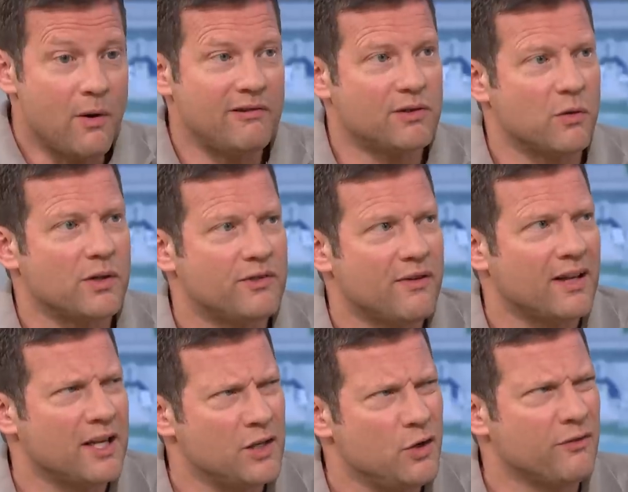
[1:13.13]
Whereas always felt
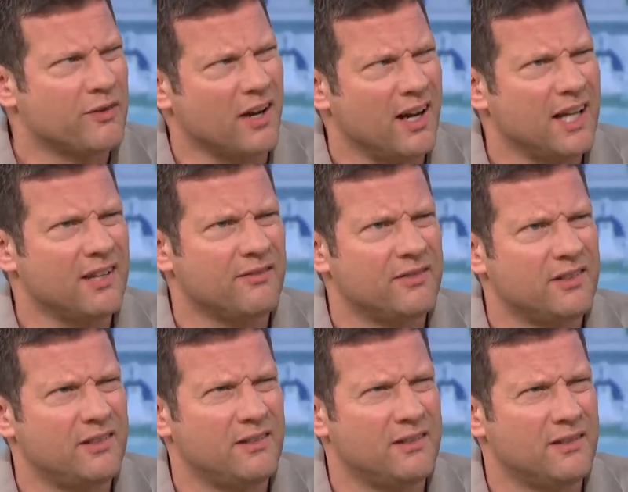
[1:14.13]
like you've kind of
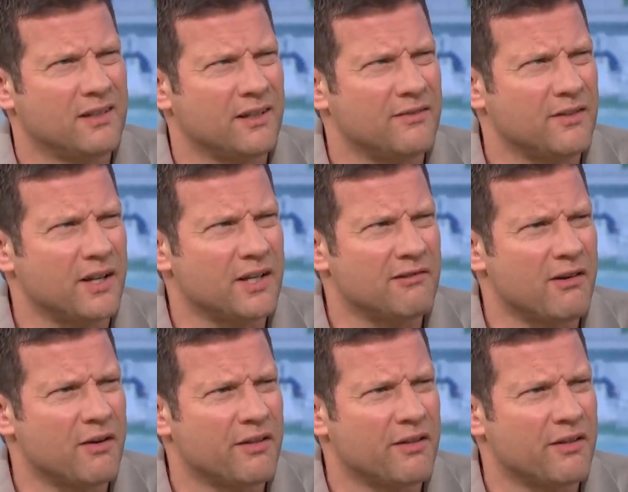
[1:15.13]
Kind have done your own